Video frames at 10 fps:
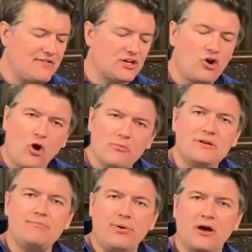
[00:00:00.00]
the
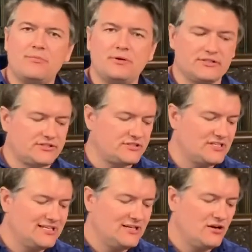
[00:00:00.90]
common purpose
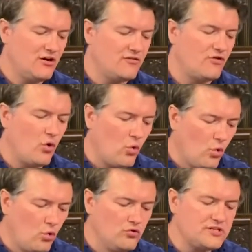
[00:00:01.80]
of
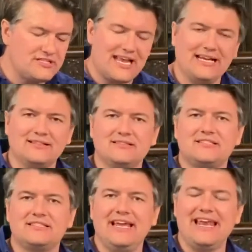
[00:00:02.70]
all the
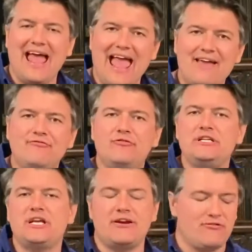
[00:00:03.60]
saints in every
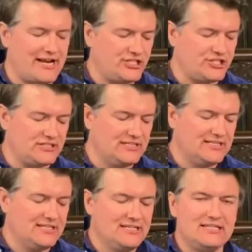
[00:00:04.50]
generation
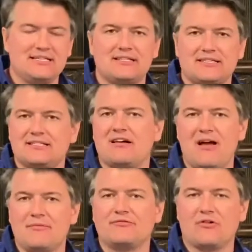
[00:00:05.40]
since the
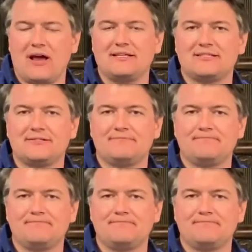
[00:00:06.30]
time of Christ.